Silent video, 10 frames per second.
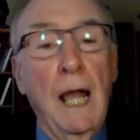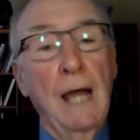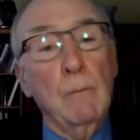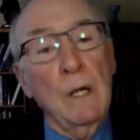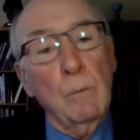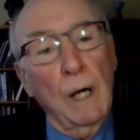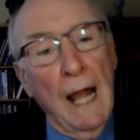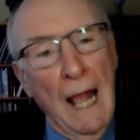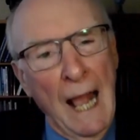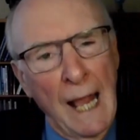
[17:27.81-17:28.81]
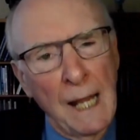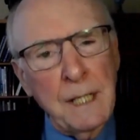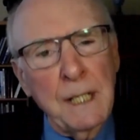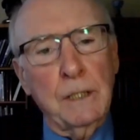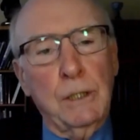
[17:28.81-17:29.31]
And we were
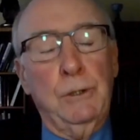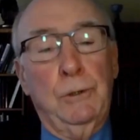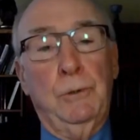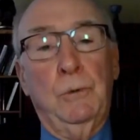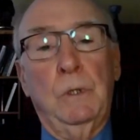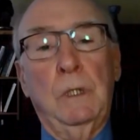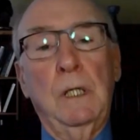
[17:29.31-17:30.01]
adding to